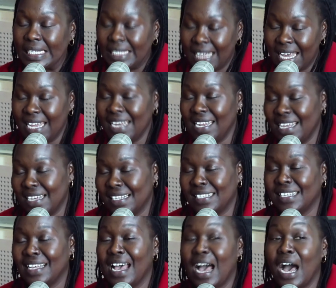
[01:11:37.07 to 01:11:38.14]
10 years
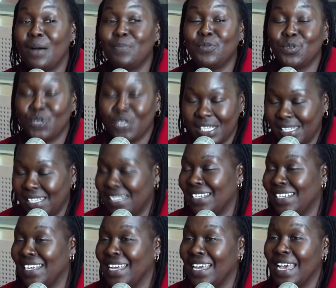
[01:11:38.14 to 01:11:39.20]
up to
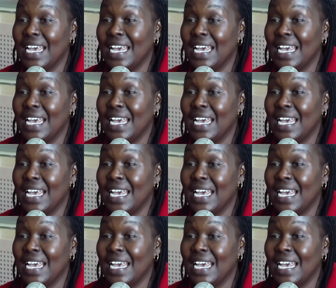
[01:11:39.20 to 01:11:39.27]
yesterday,